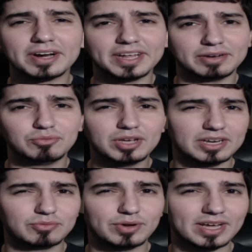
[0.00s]

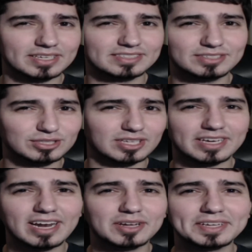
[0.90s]
And when I just like
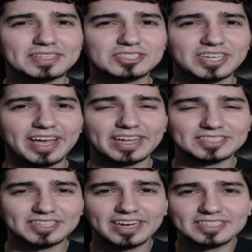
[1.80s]
kind of look at the chat, I
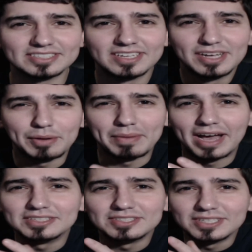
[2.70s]
kind of just
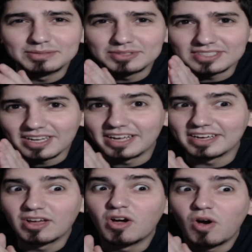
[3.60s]
imagine him just like,
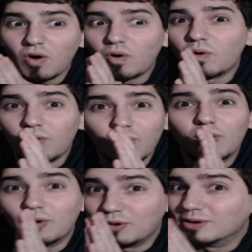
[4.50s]

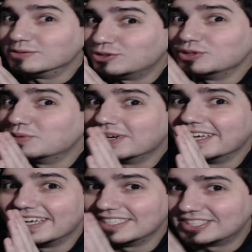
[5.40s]
"Oh, don't you
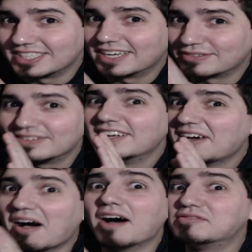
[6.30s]
hate, Chef?
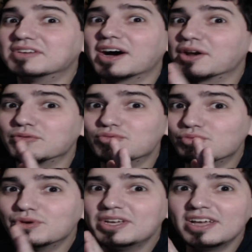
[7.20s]
I've got a
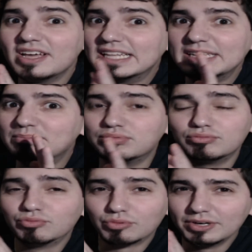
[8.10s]
really
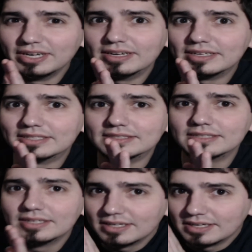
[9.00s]
brilliant
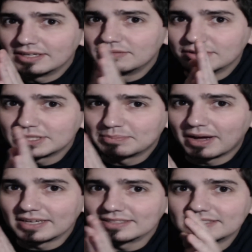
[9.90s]

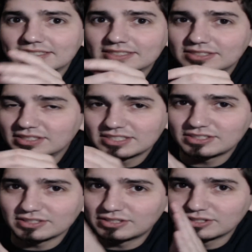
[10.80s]
response, and
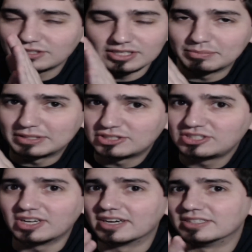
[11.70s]
you're just gonna be
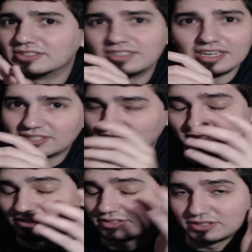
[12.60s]
stunned.
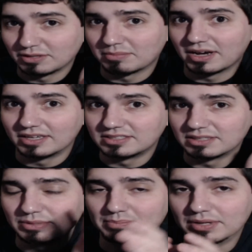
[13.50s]
Your mind's gonna
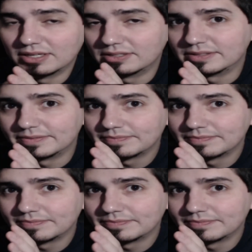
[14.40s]
be blown."